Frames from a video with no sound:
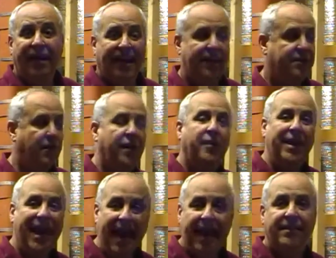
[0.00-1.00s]
I just wanted to
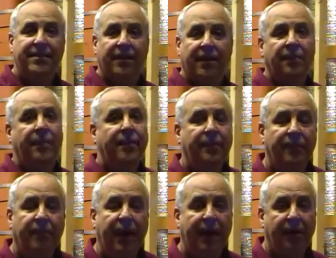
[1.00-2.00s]
enhance it a little bit
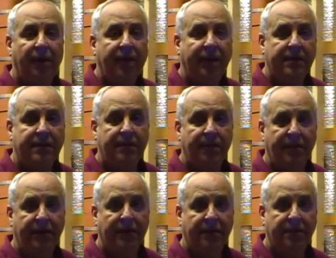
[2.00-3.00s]
by going into
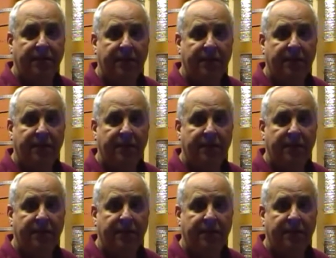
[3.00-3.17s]
something large,